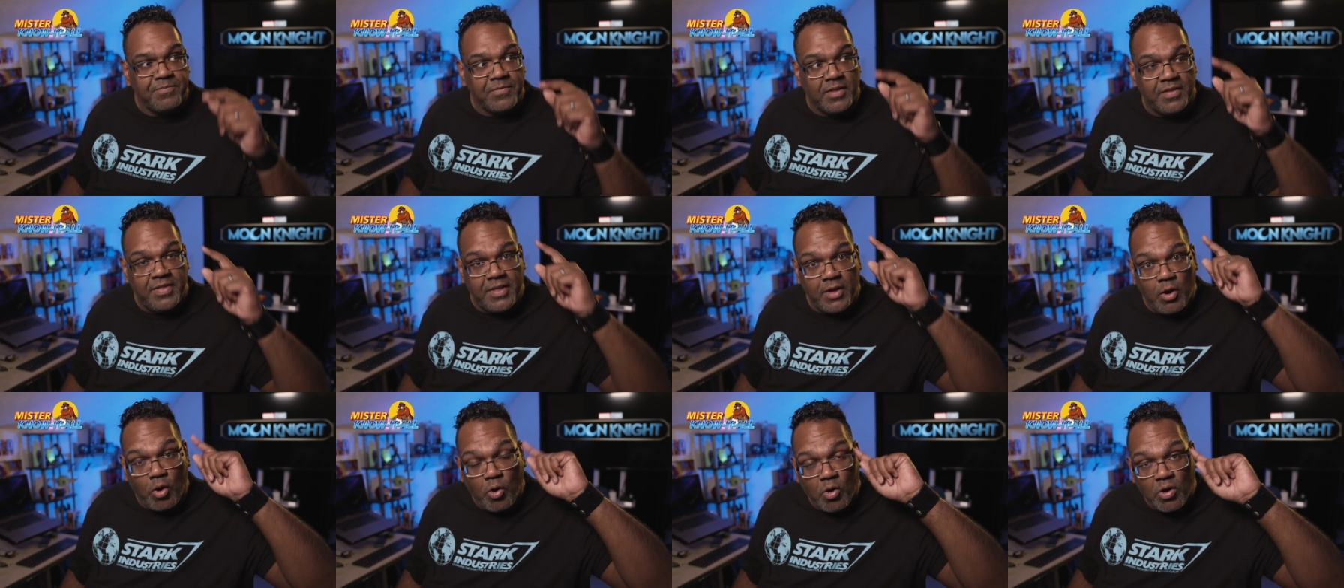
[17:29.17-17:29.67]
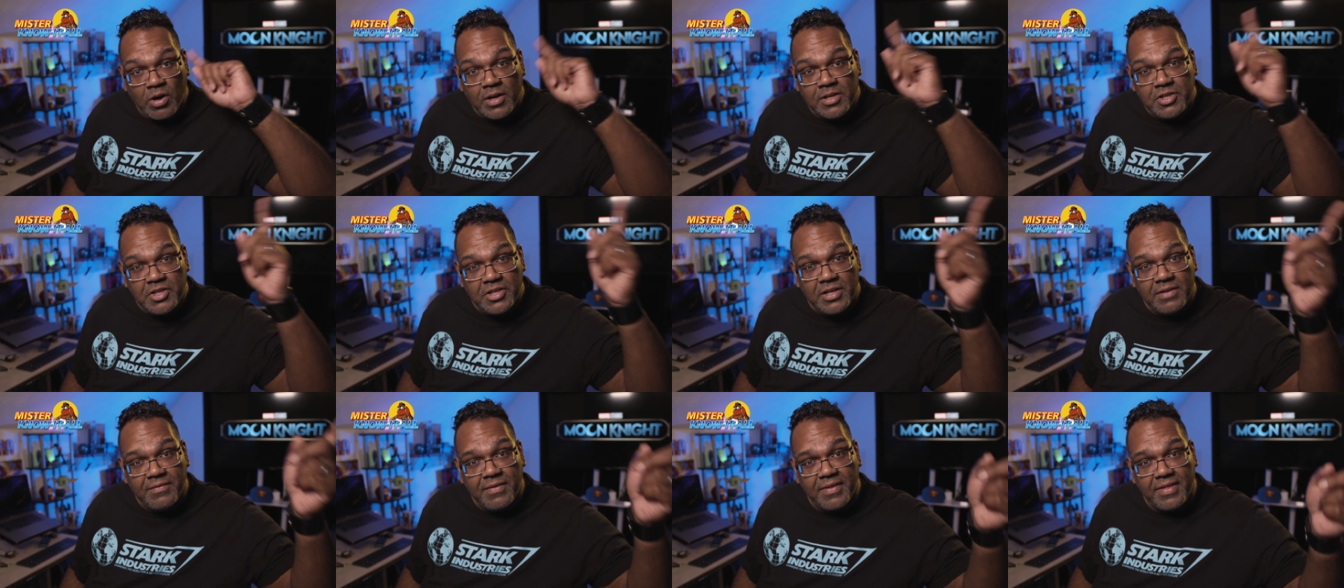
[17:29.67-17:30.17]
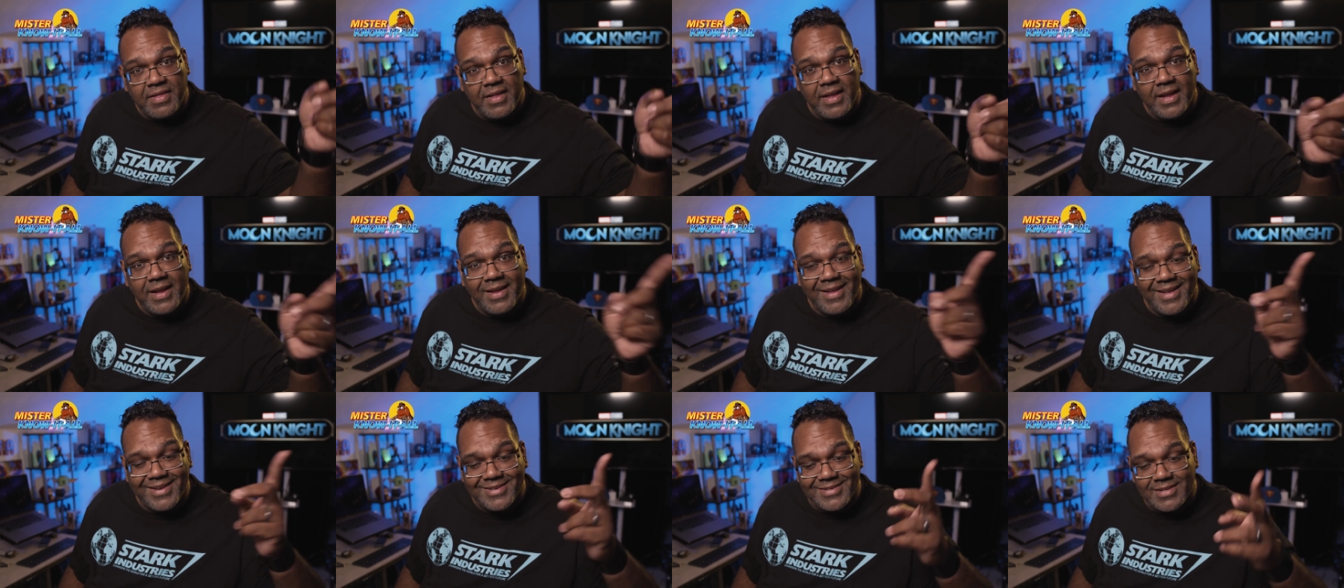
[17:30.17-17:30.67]
the origin of a
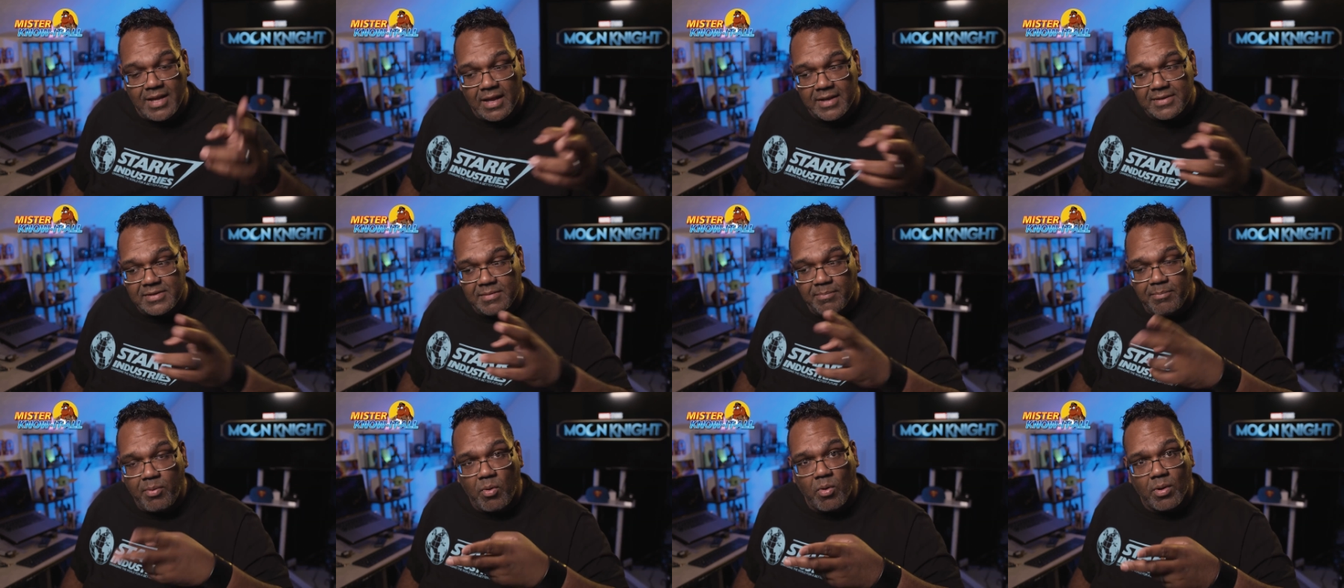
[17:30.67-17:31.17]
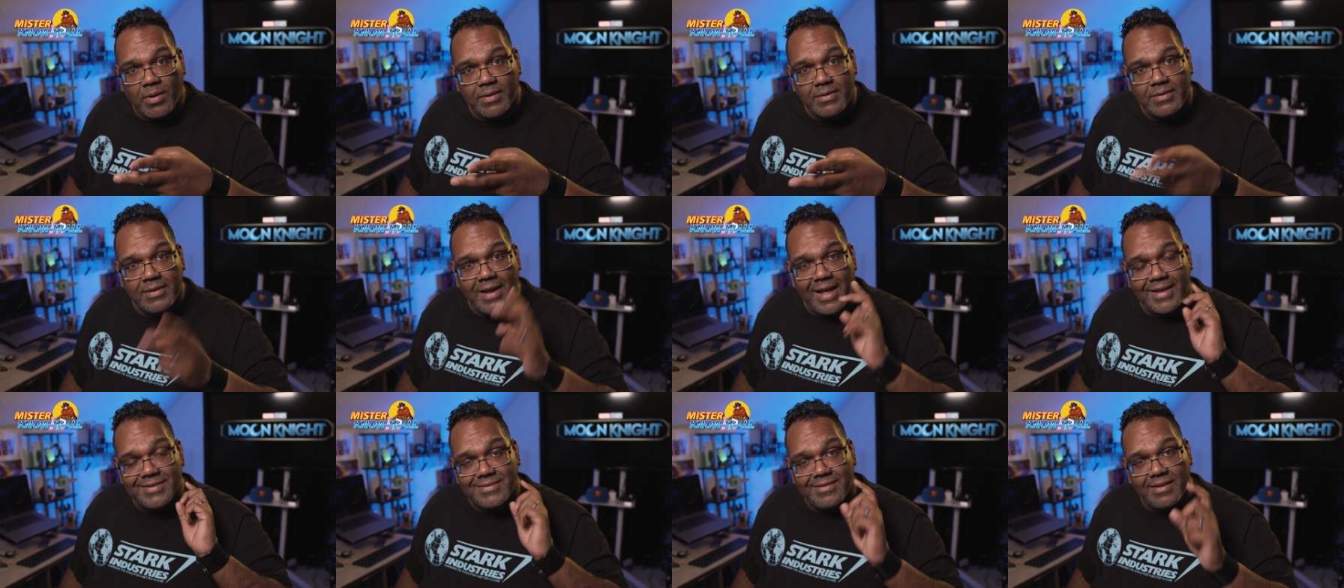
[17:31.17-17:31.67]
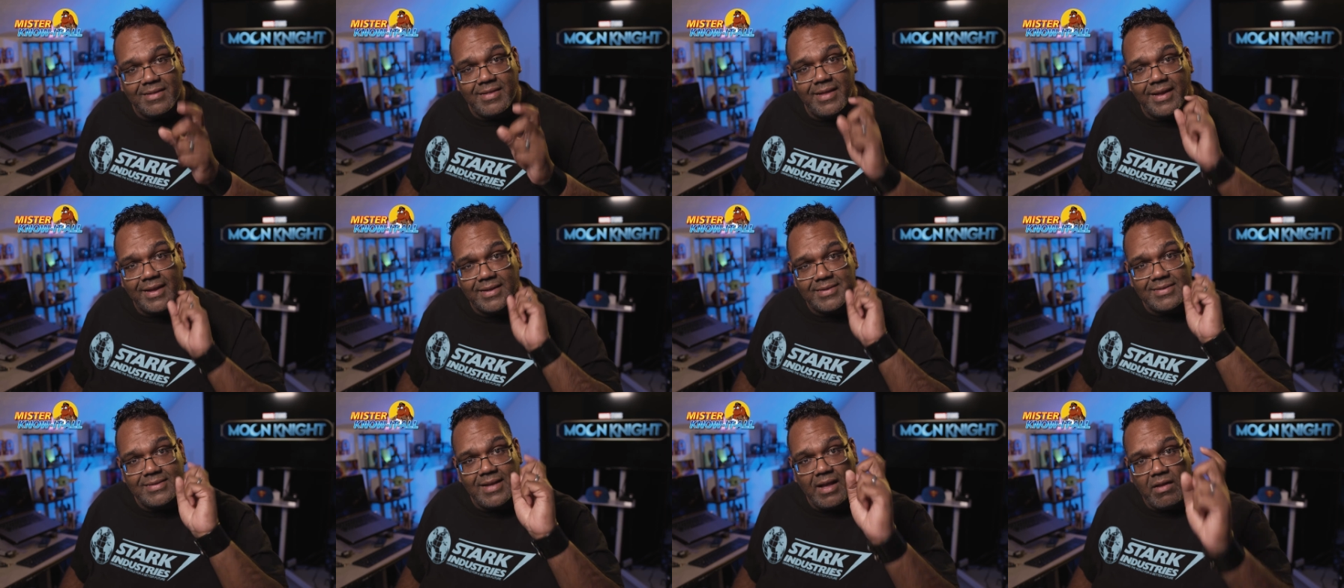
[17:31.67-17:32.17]
thing is not as important as the thing
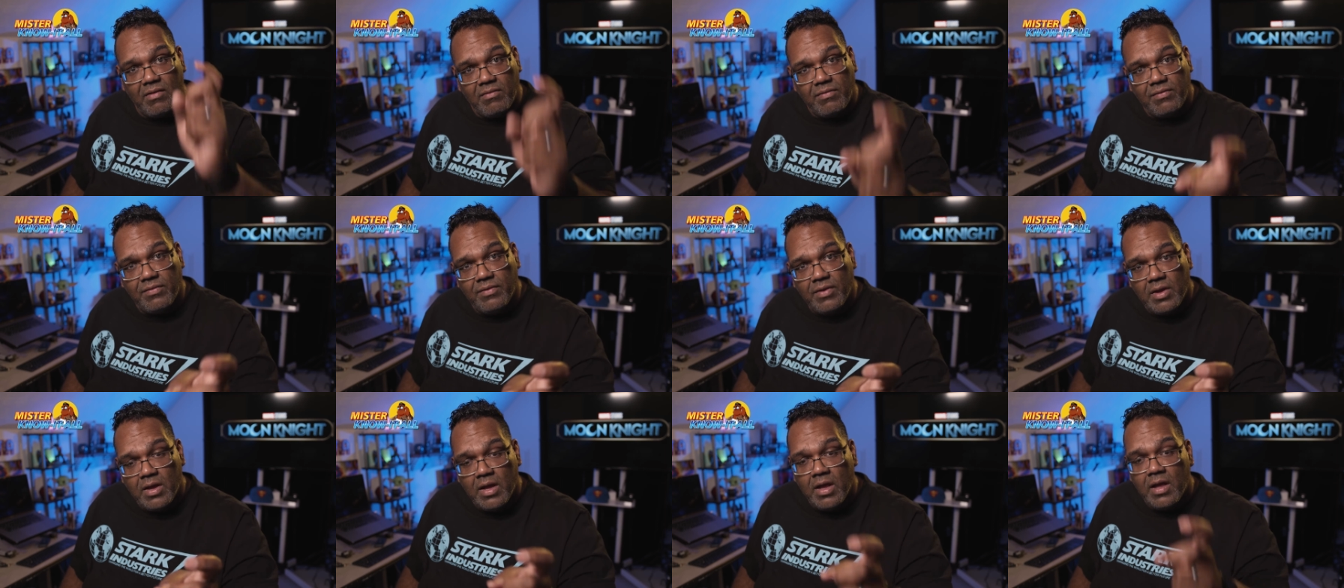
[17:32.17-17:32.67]
itself.